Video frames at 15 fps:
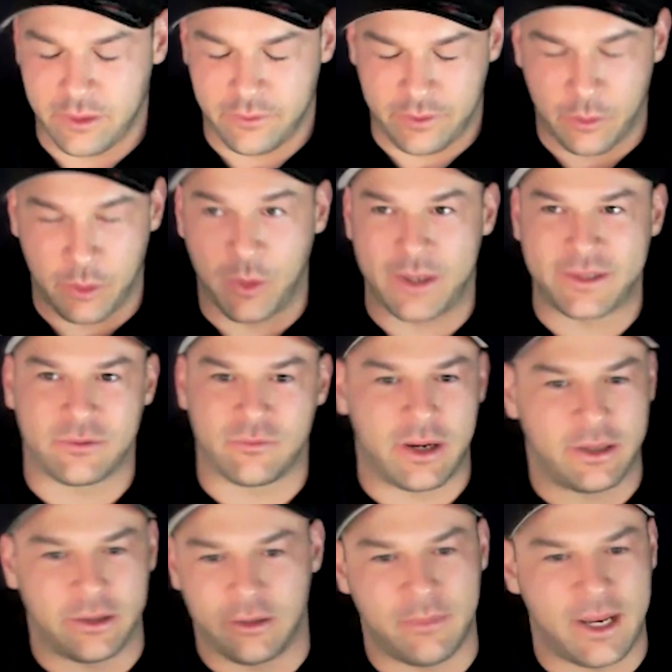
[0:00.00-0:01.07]
Anyone who hasn't
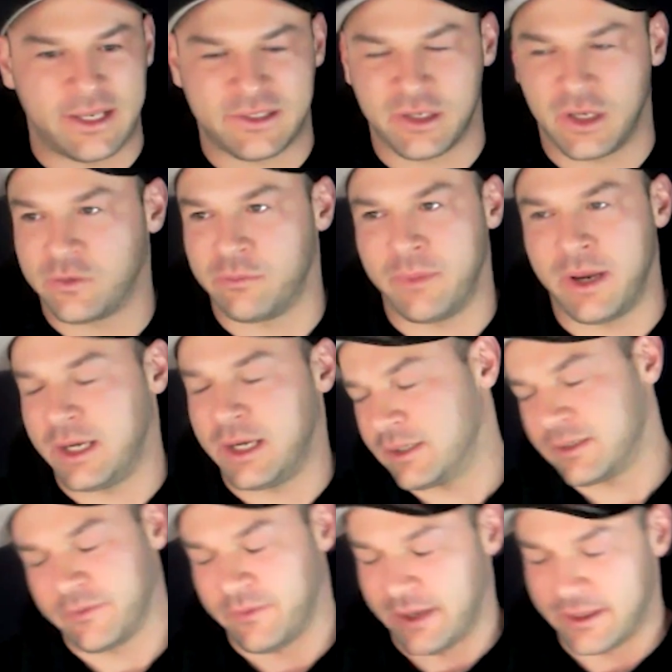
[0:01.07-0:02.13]
read it, The Man's Search for Meaning
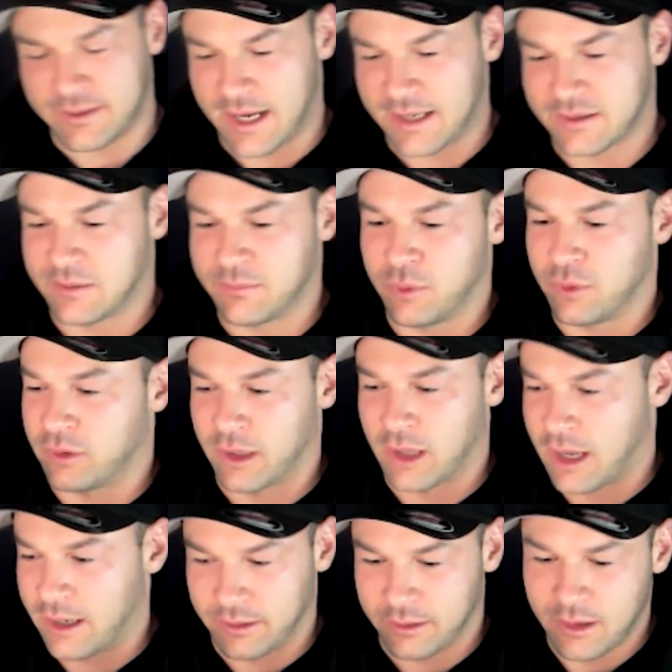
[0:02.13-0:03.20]
is a fantastic book.
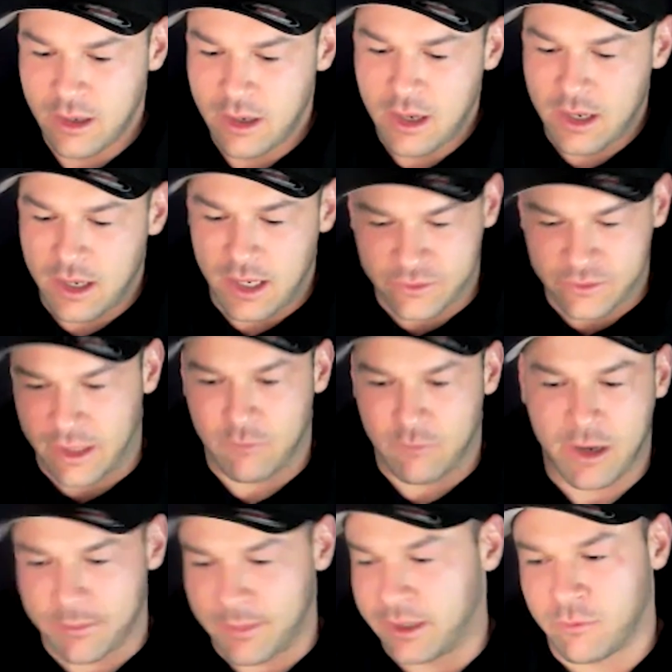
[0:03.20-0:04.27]
It's on our
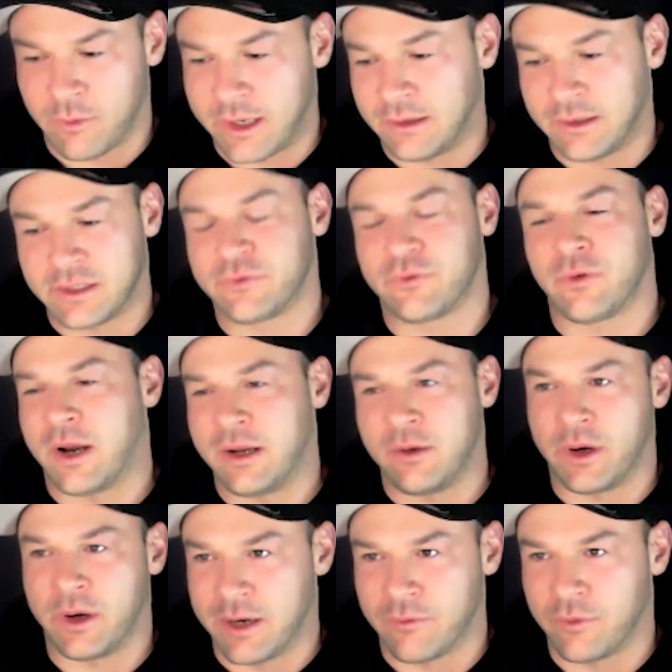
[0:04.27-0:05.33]
recommended reading list for
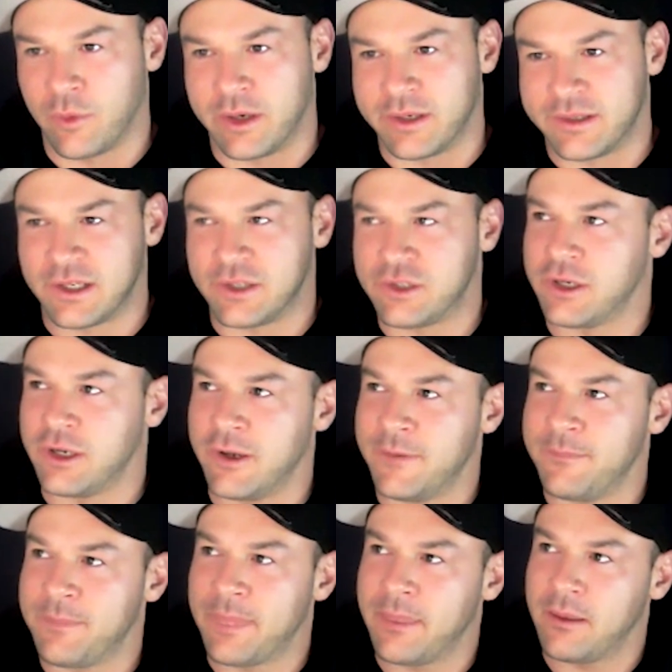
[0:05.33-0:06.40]
anyone and everyone. It's such
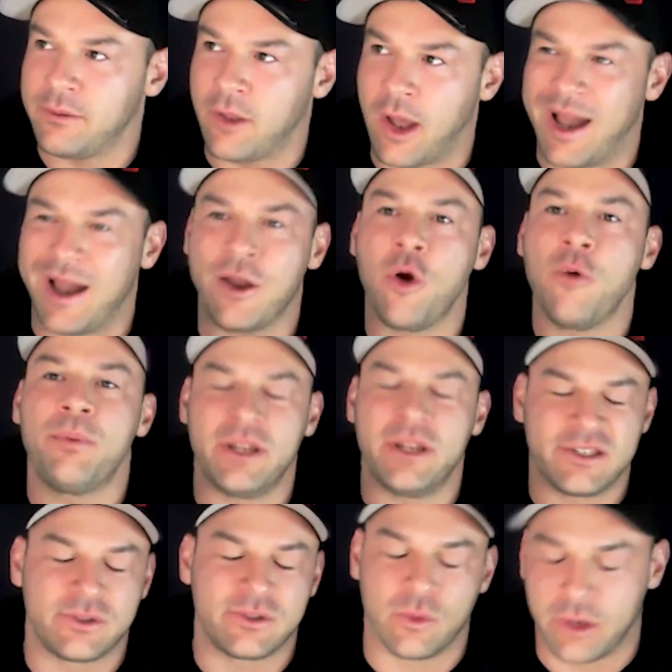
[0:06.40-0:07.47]
a
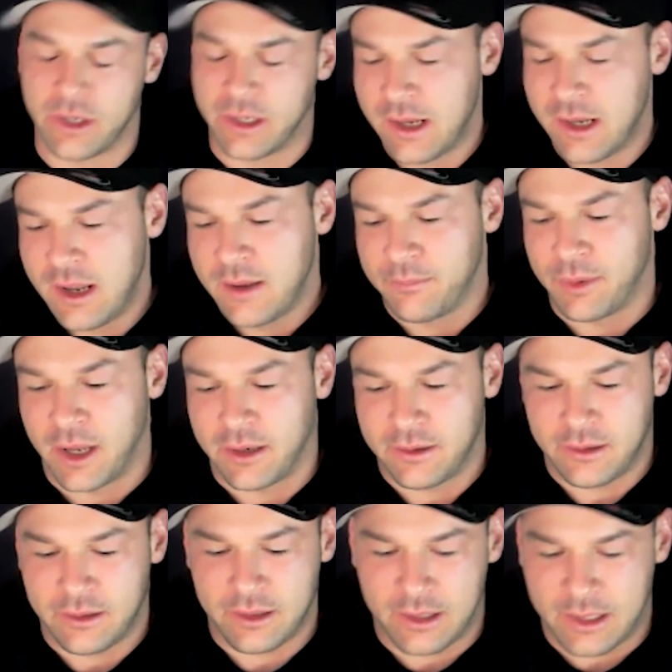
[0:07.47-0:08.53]
eye-opening story.
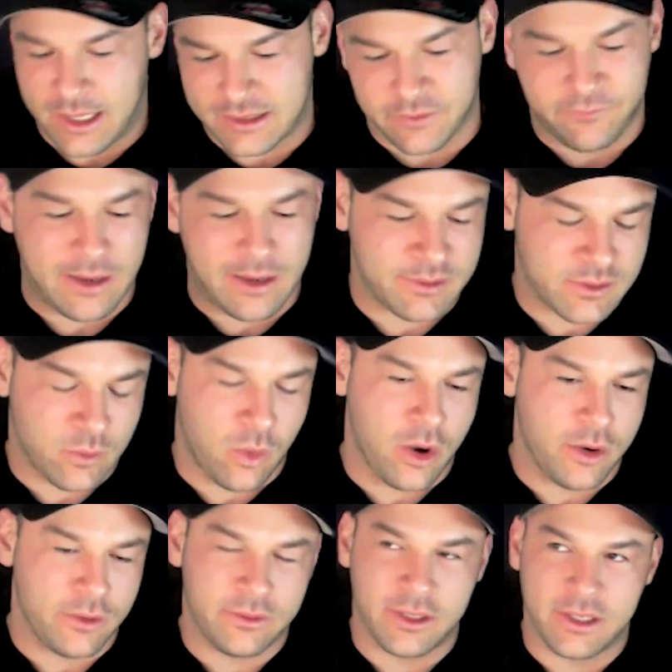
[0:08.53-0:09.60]
But he has a famous
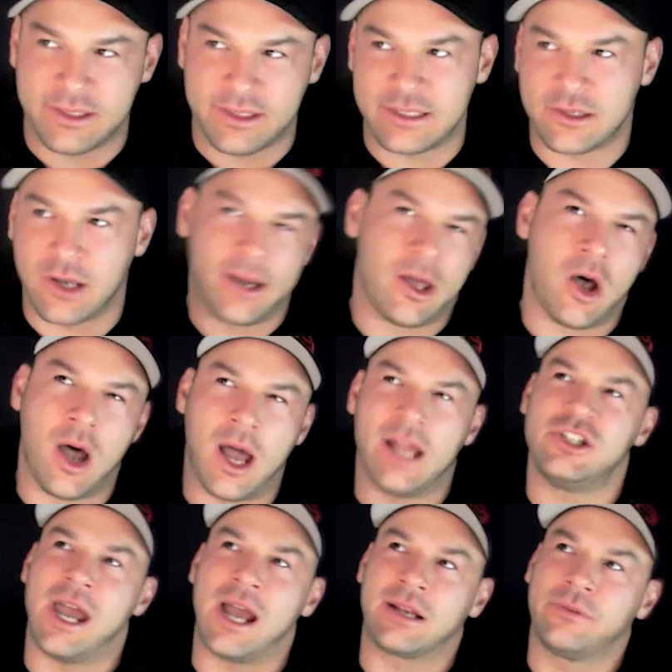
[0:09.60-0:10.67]
quote that he's kind of
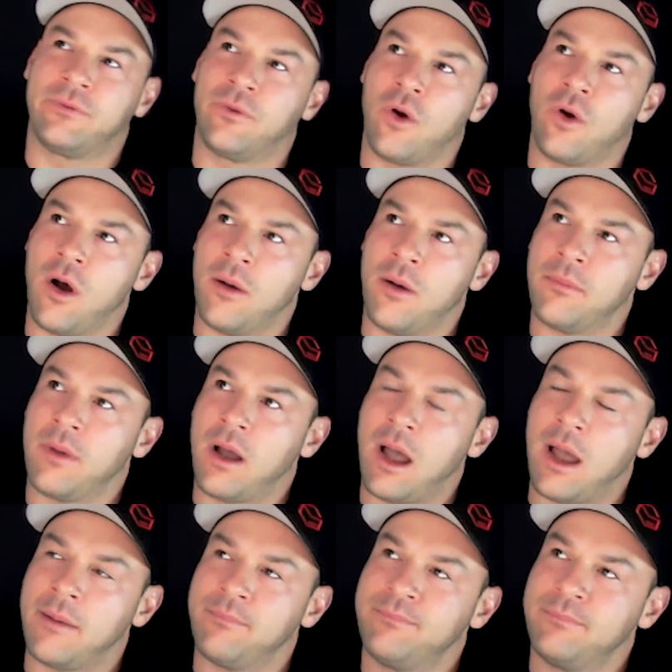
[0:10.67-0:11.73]
hijacked from,
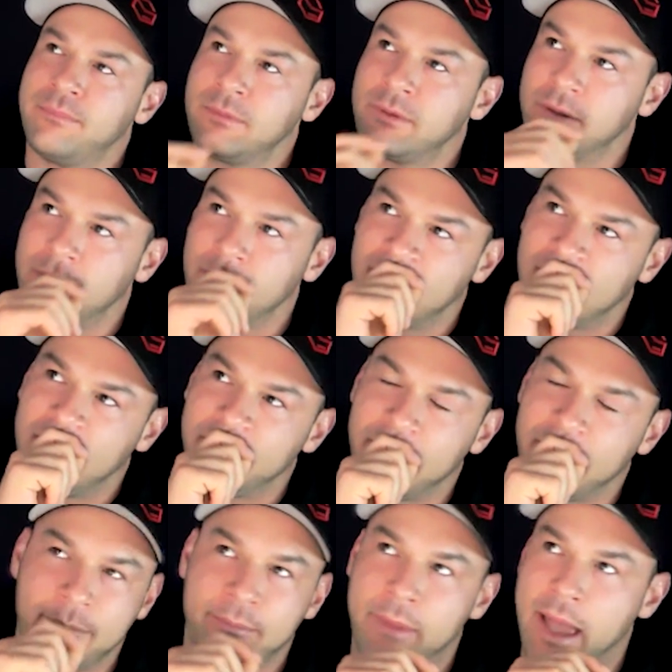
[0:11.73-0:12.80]
I'm going
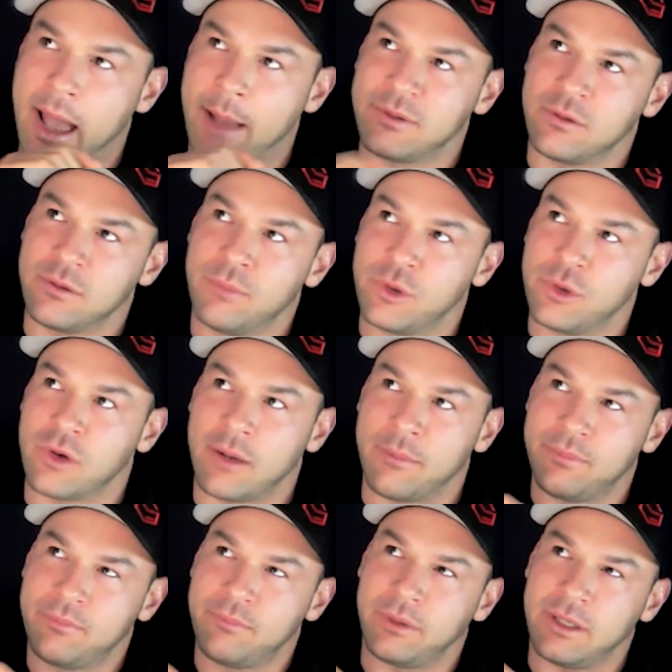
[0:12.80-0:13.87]
to absolutely butcher. I
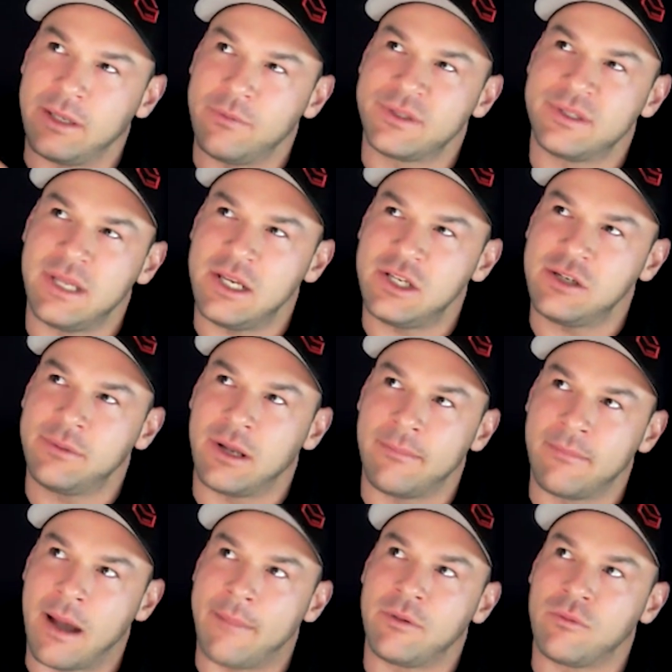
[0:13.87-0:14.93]
believe it was Nietzsche, but I
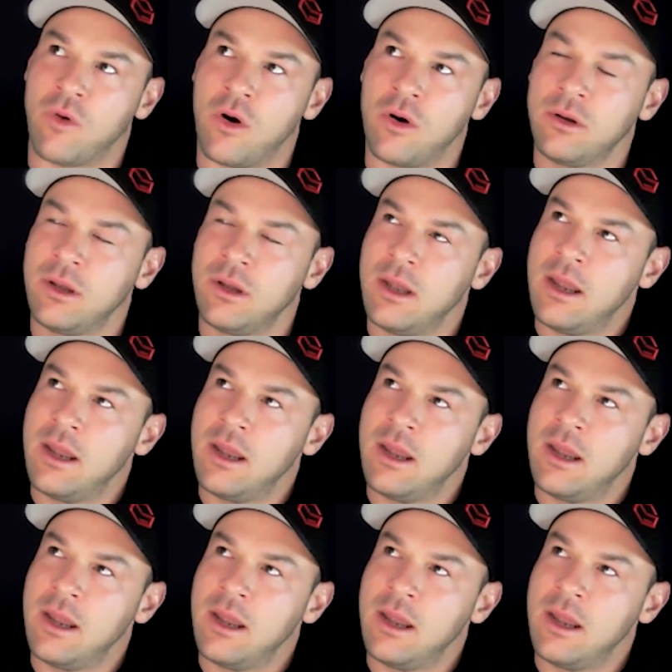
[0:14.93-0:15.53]
might be wrong.